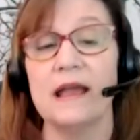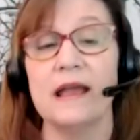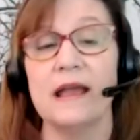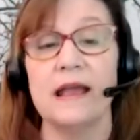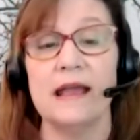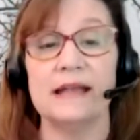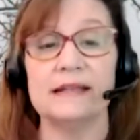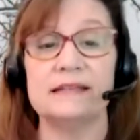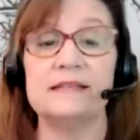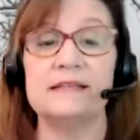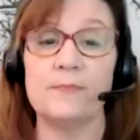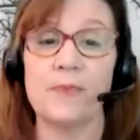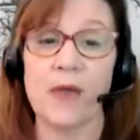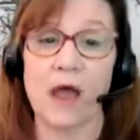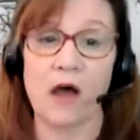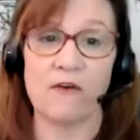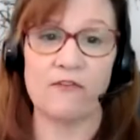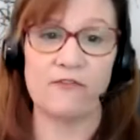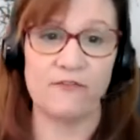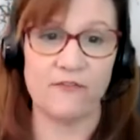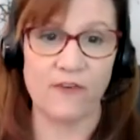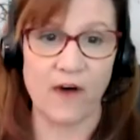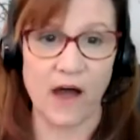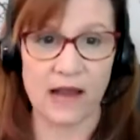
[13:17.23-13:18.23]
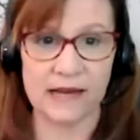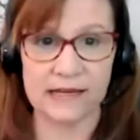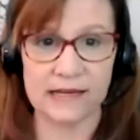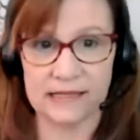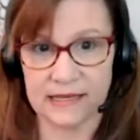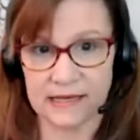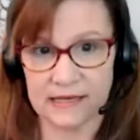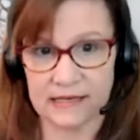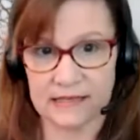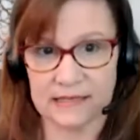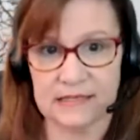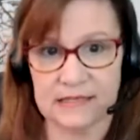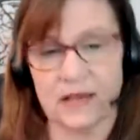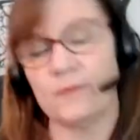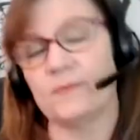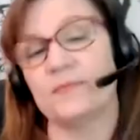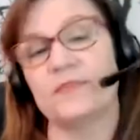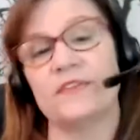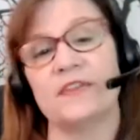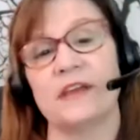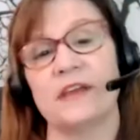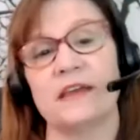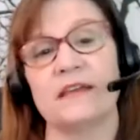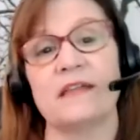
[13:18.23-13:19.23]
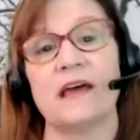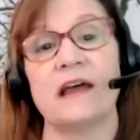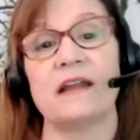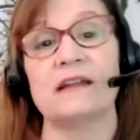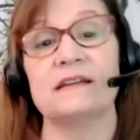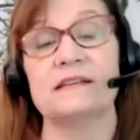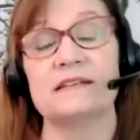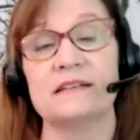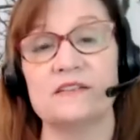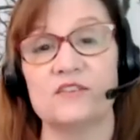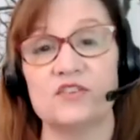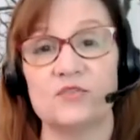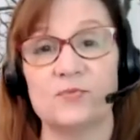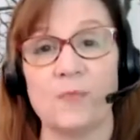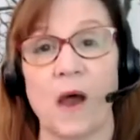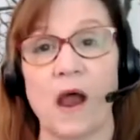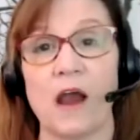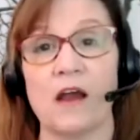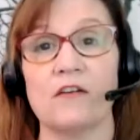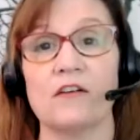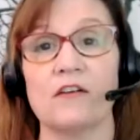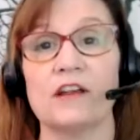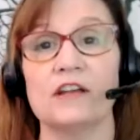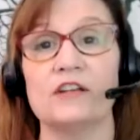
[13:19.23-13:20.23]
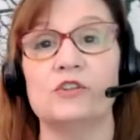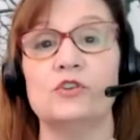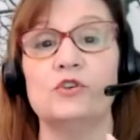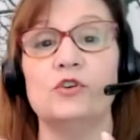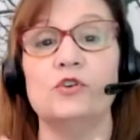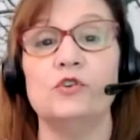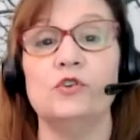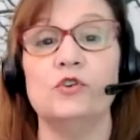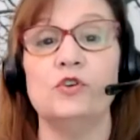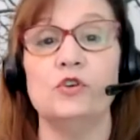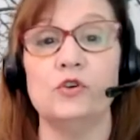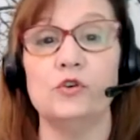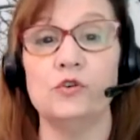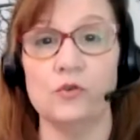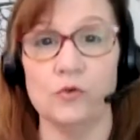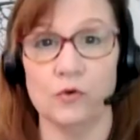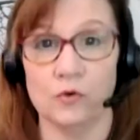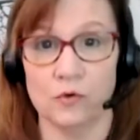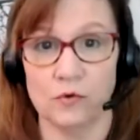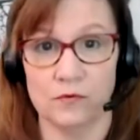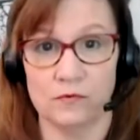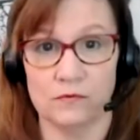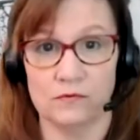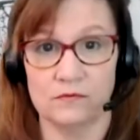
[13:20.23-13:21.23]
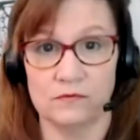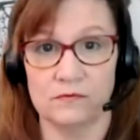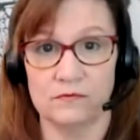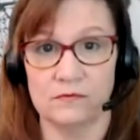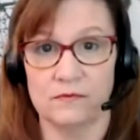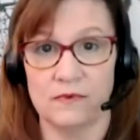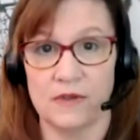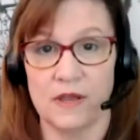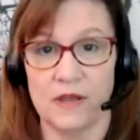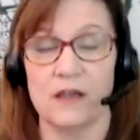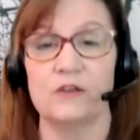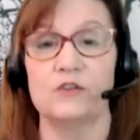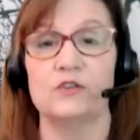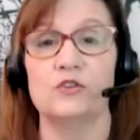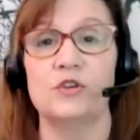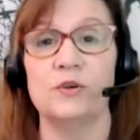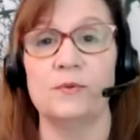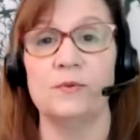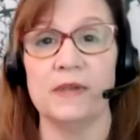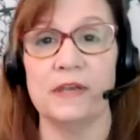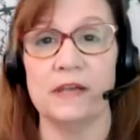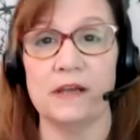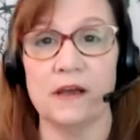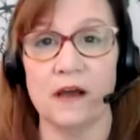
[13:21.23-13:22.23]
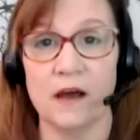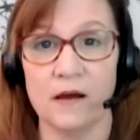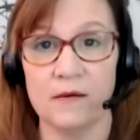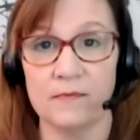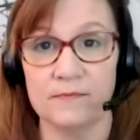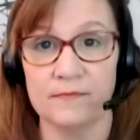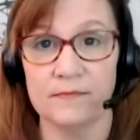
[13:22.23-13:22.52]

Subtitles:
It's about finding something that is inspiring to you to become.